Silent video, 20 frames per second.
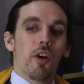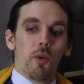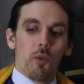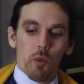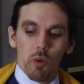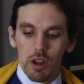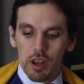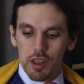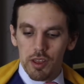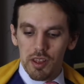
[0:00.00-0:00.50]

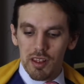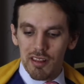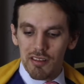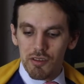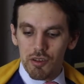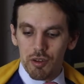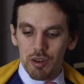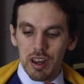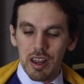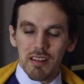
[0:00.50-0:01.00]
One of the
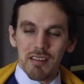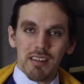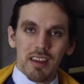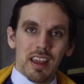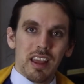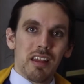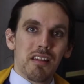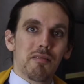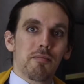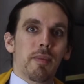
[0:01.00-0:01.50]
stories
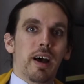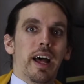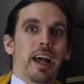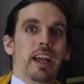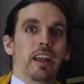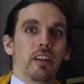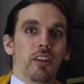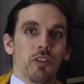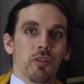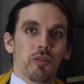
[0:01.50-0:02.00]
is
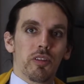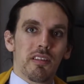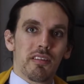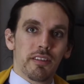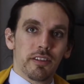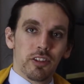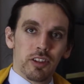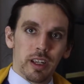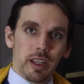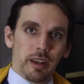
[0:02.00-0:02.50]
by Liu
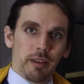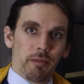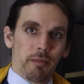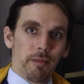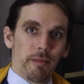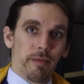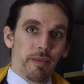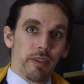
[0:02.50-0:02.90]
Cixin,